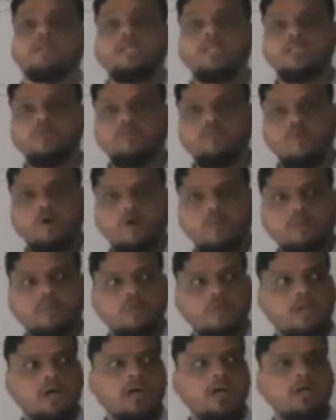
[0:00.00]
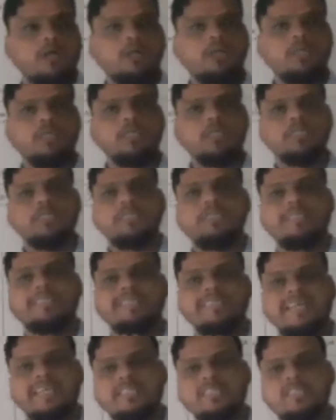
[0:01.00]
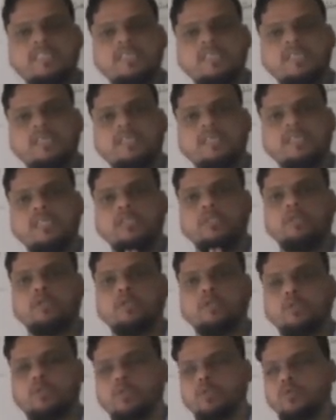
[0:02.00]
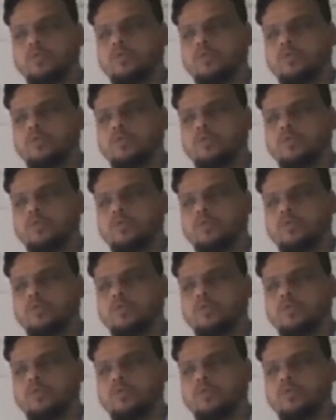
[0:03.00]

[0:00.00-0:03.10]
This formula is necessary to